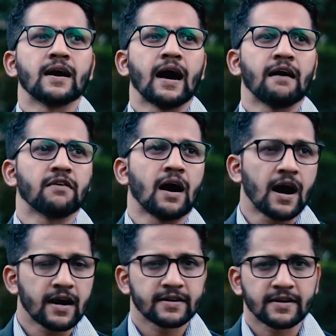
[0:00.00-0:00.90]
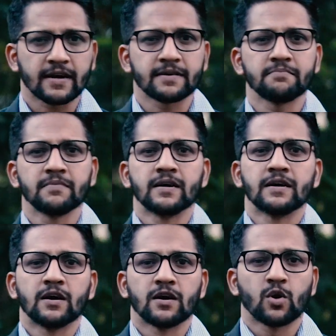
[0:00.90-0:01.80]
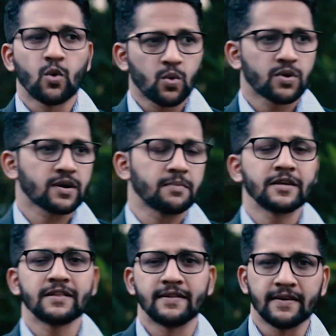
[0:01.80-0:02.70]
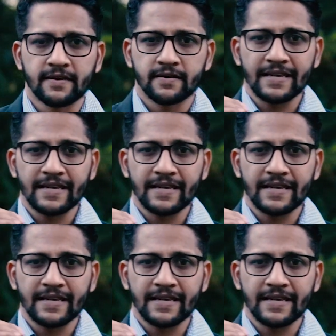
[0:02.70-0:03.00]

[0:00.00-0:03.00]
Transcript: have a hard time overcoming their